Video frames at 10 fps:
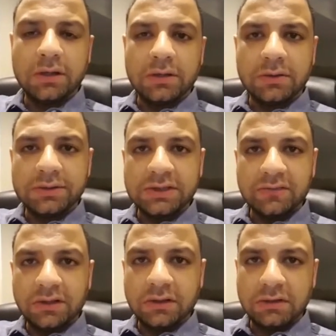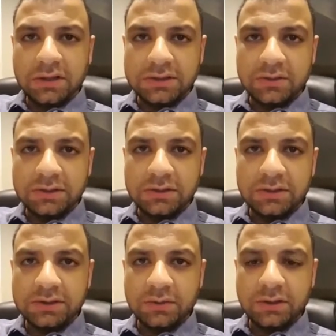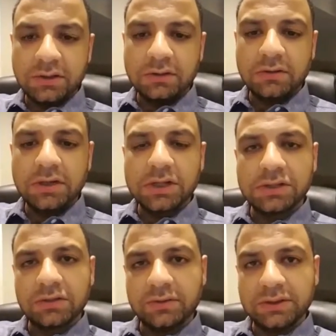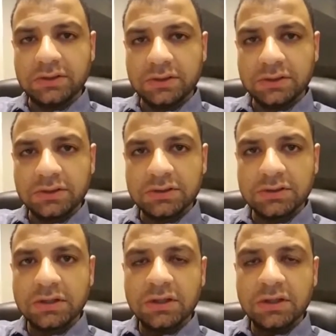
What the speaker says: your CV contains research with international researchers.